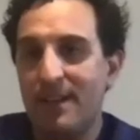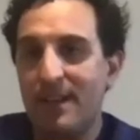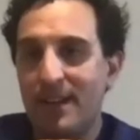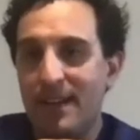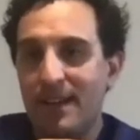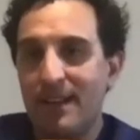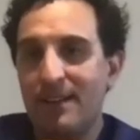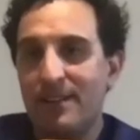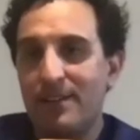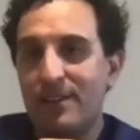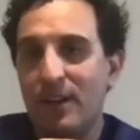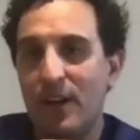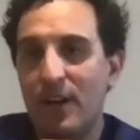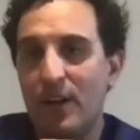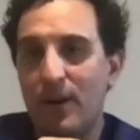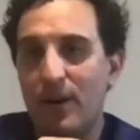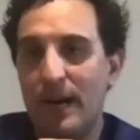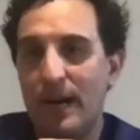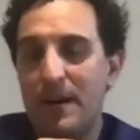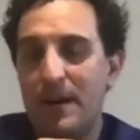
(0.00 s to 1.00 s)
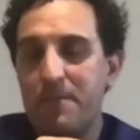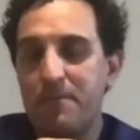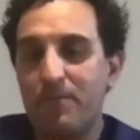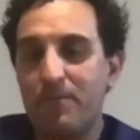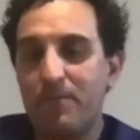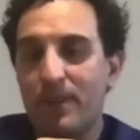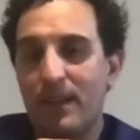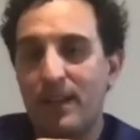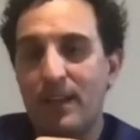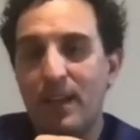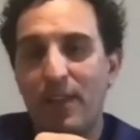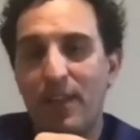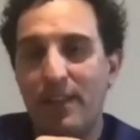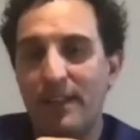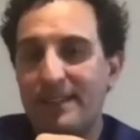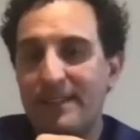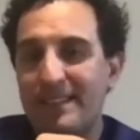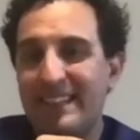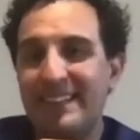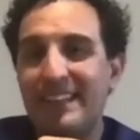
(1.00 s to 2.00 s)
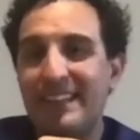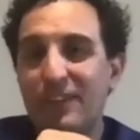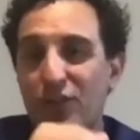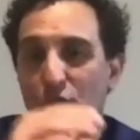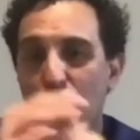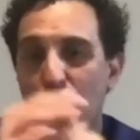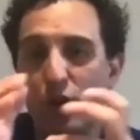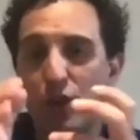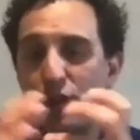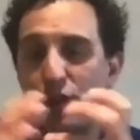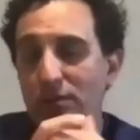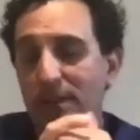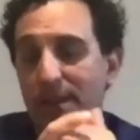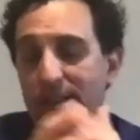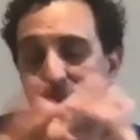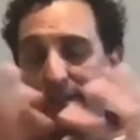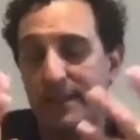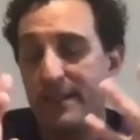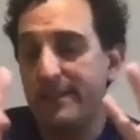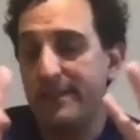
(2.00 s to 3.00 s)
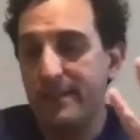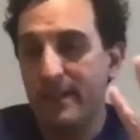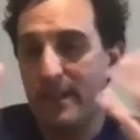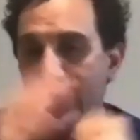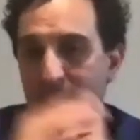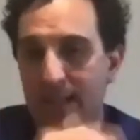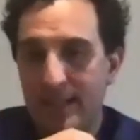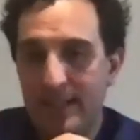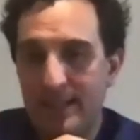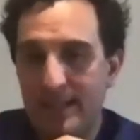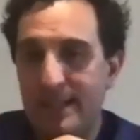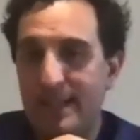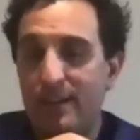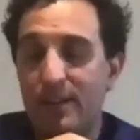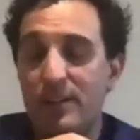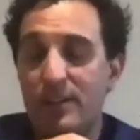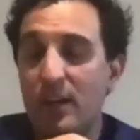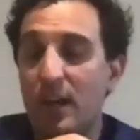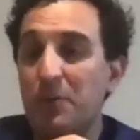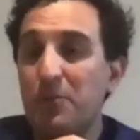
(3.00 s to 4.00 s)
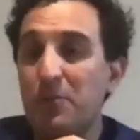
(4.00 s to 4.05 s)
So, the CT is crucial. And, there are times when the